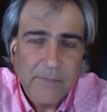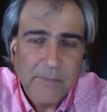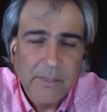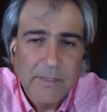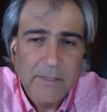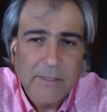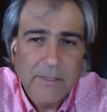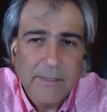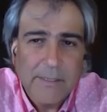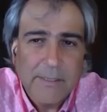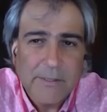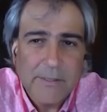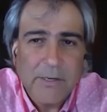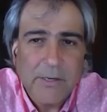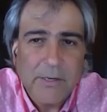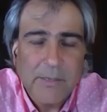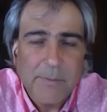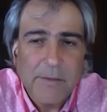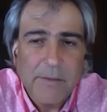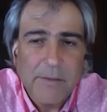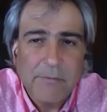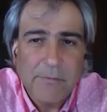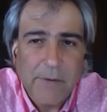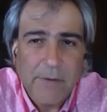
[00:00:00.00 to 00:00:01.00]
is going to
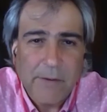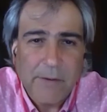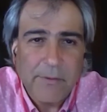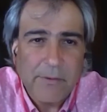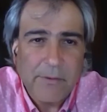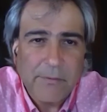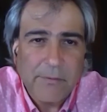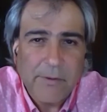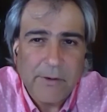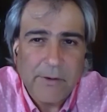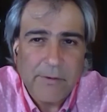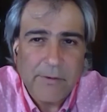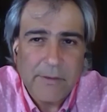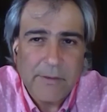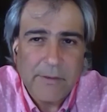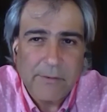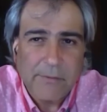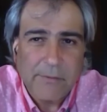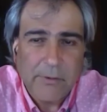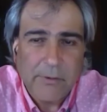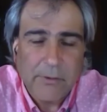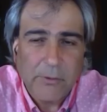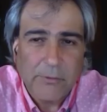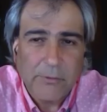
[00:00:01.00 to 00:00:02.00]
be very, very
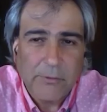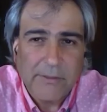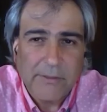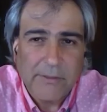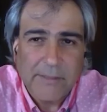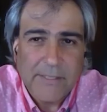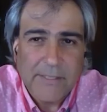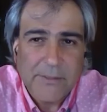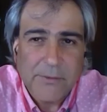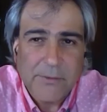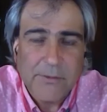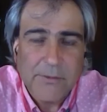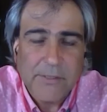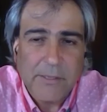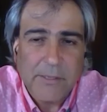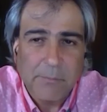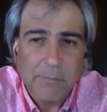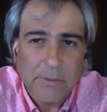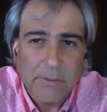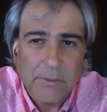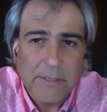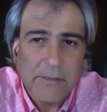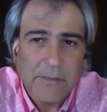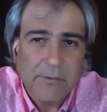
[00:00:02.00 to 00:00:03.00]
difficult unless there's
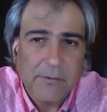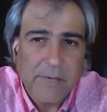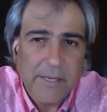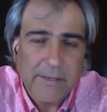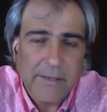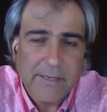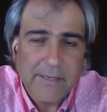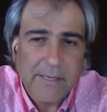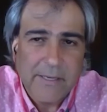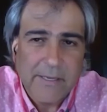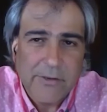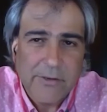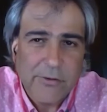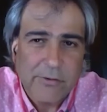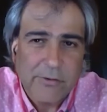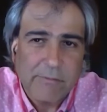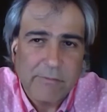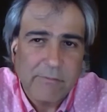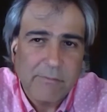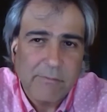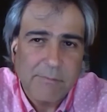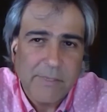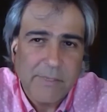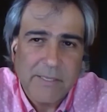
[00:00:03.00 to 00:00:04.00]
complete eradication,
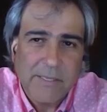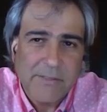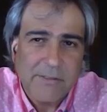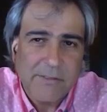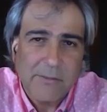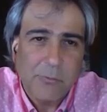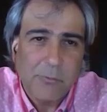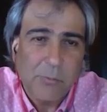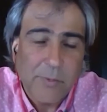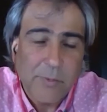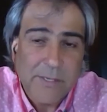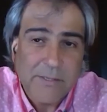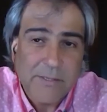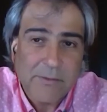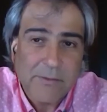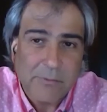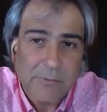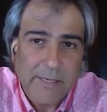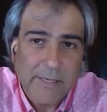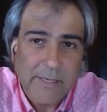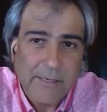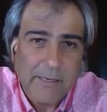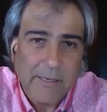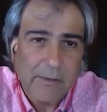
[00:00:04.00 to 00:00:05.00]
because of the risk
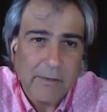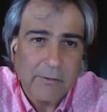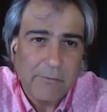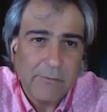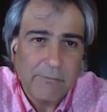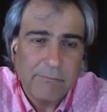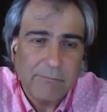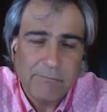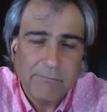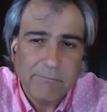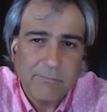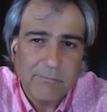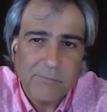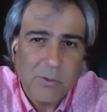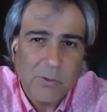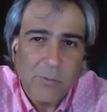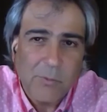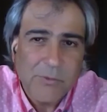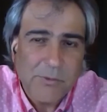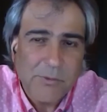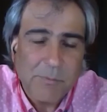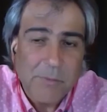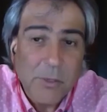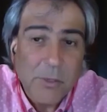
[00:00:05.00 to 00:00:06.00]
right now of no one's
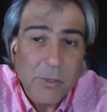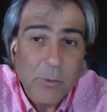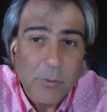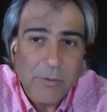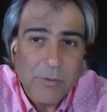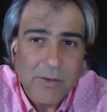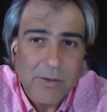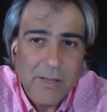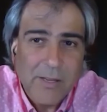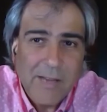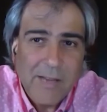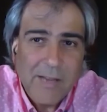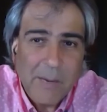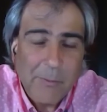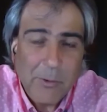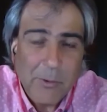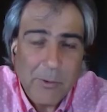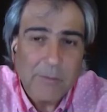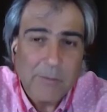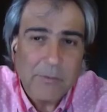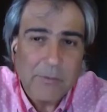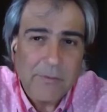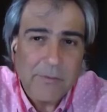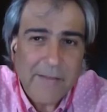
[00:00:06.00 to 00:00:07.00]
immune and we don't
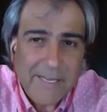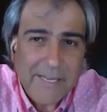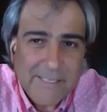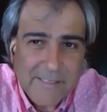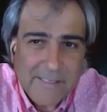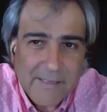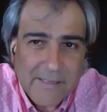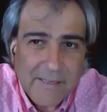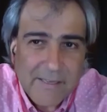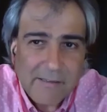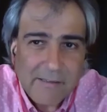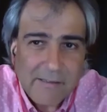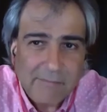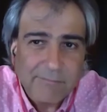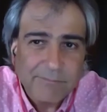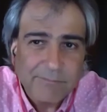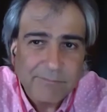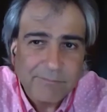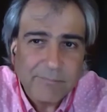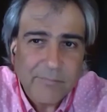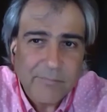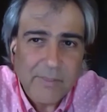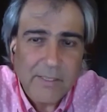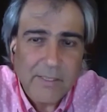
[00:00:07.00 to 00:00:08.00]
have a vaccine.
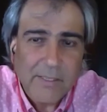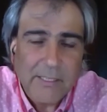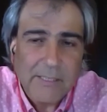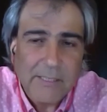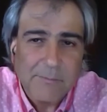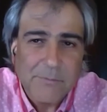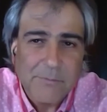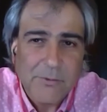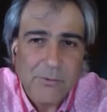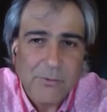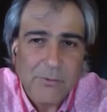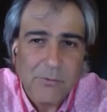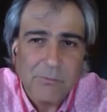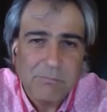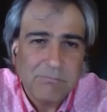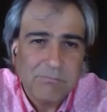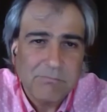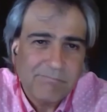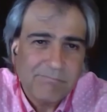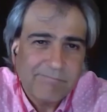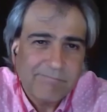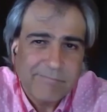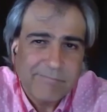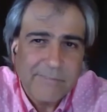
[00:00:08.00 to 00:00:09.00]
So
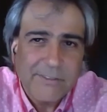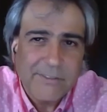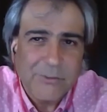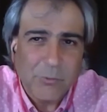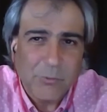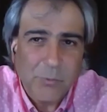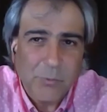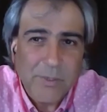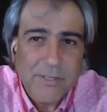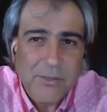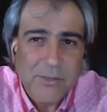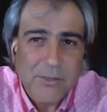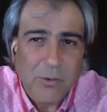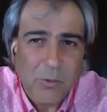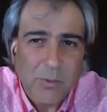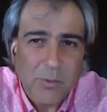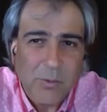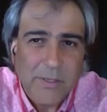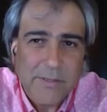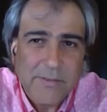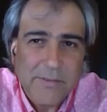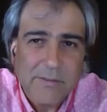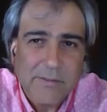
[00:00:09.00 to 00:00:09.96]
there's a risk always.